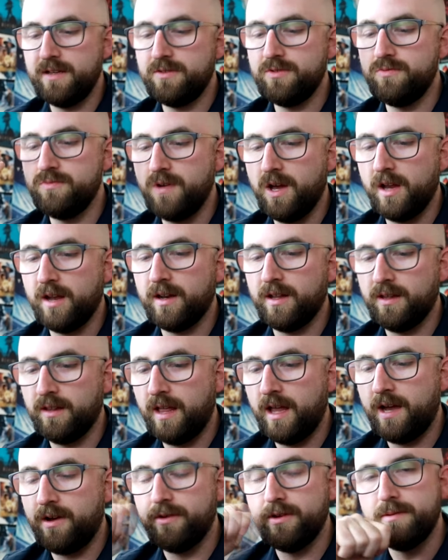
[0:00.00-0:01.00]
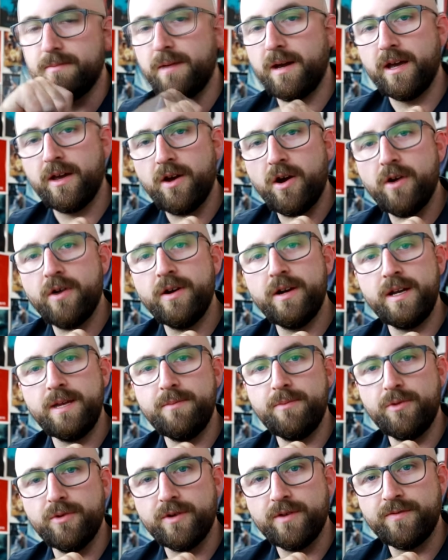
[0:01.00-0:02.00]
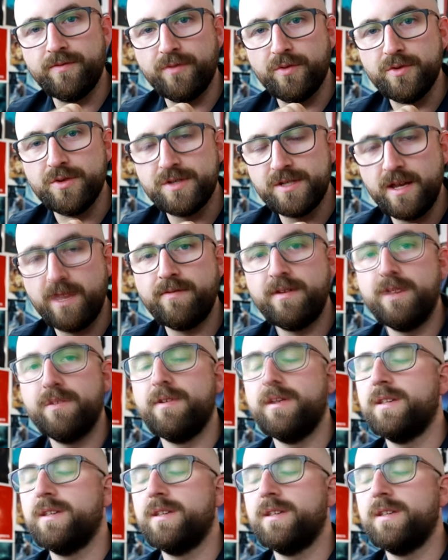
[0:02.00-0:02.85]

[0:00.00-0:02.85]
I do not allow in my car anymore for safety